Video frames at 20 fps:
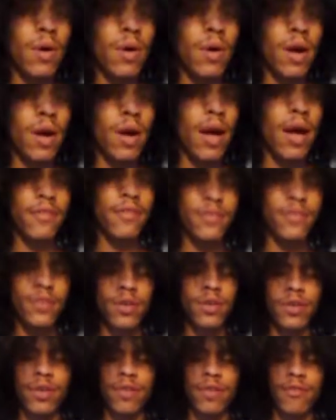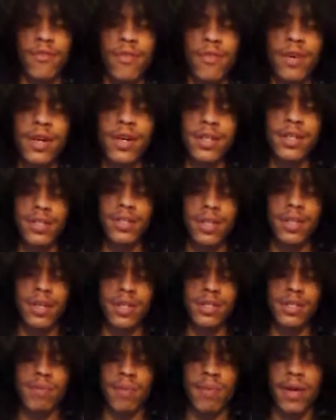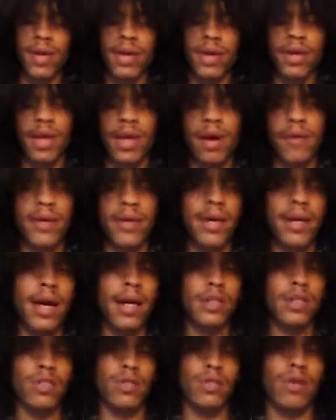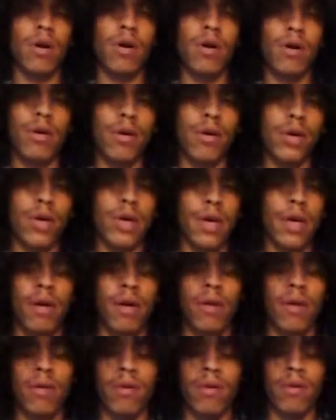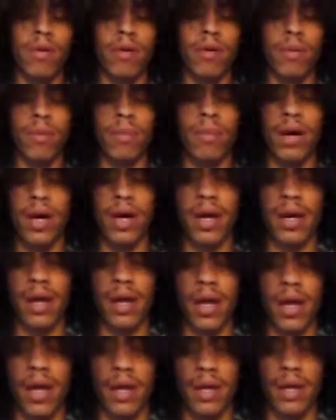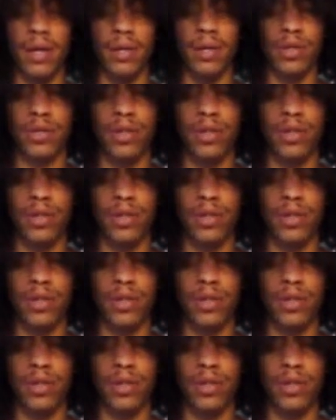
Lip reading: So after Frieza explained how he got stronger in hell by like